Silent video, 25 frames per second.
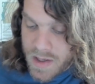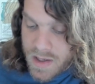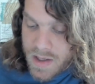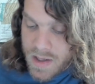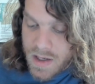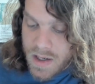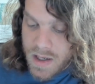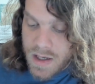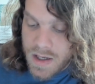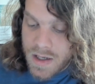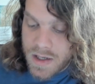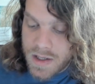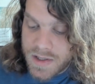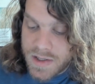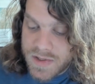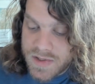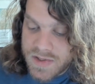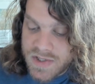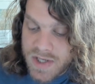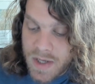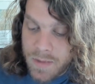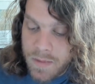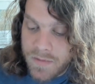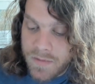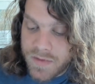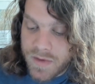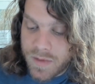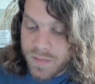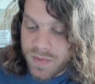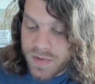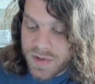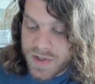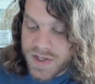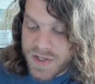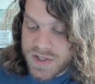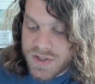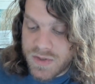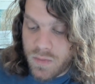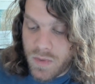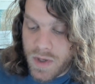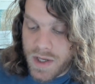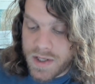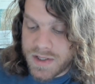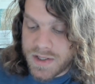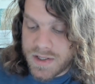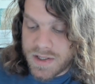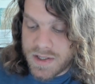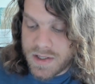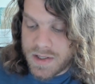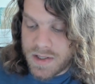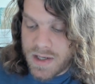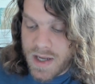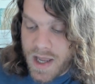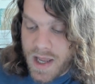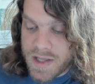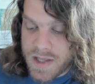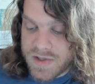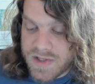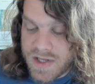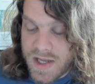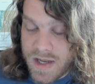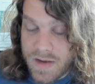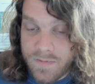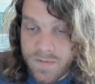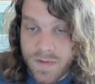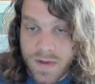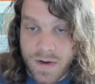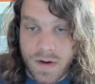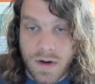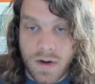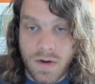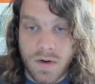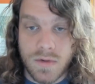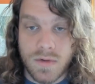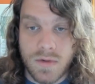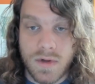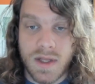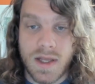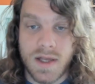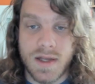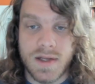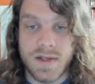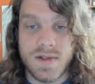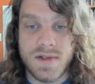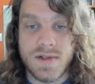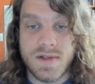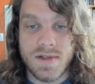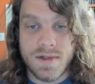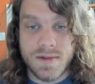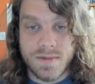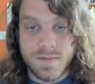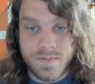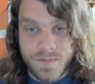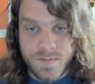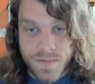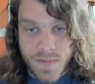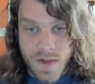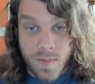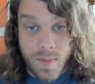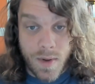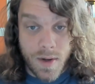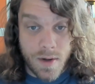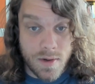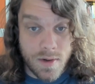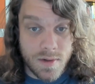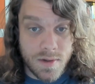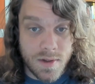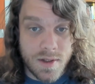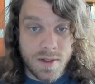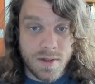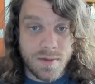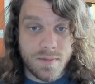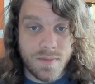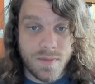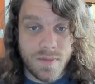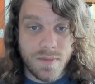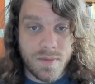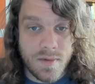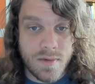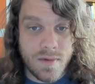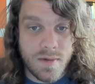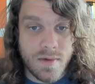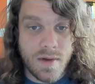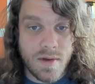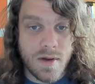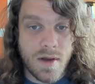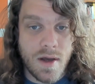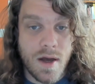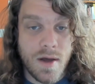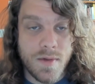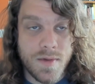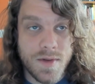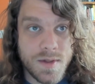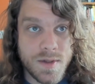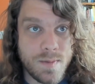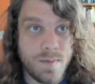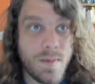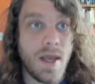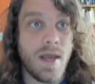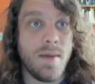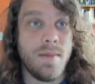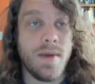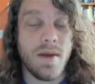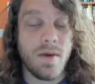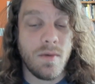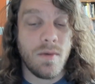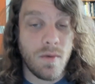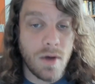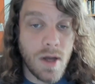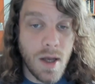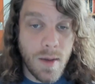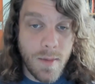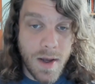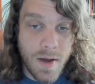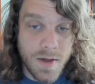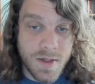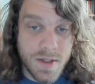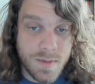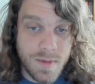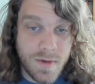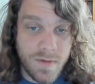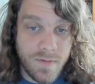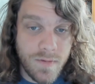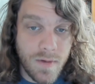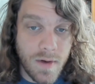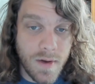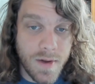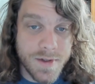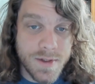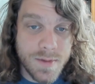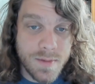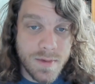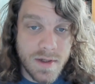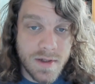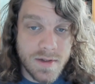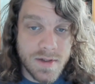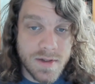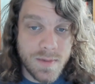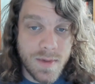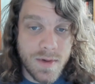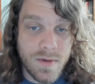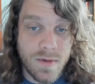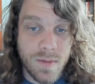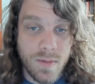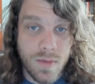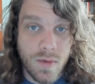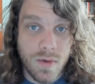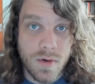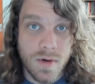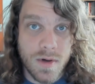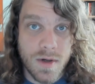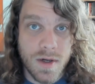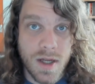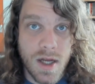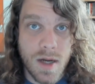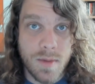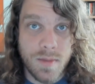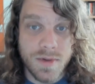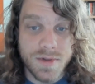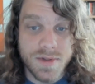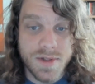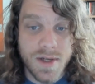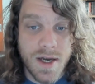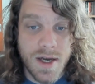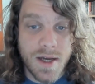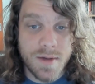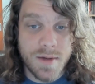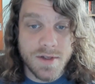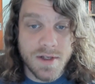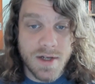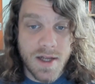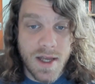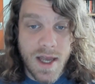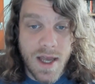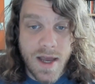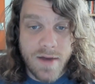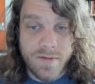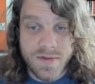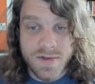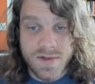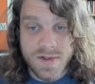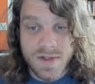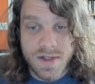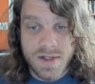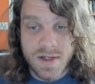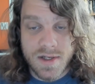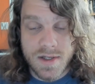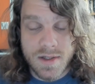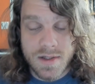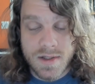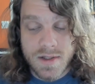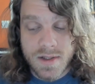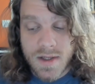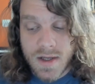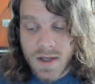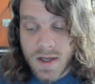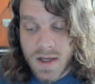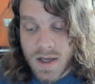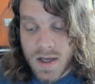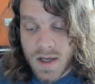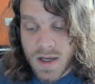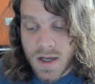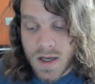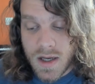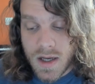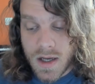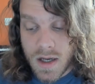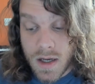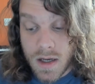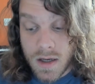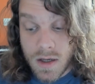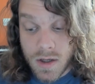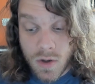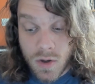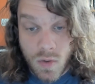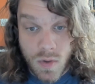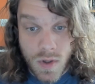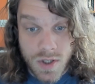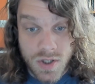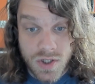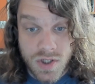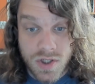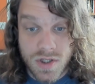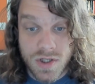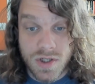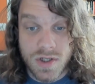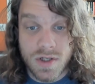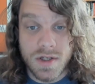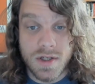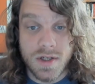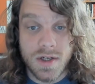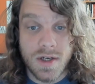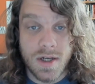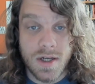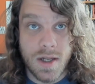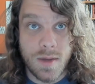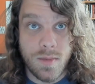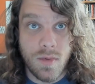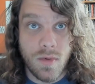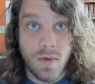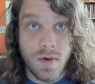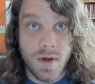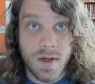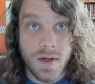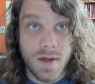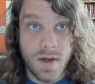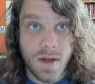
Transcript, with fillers: uh, some of the police went in and saved their own kids, apparently. Uh, this be come out to be false, but it's been reported a couple times, and I haven't seen it uh, questioned at any point.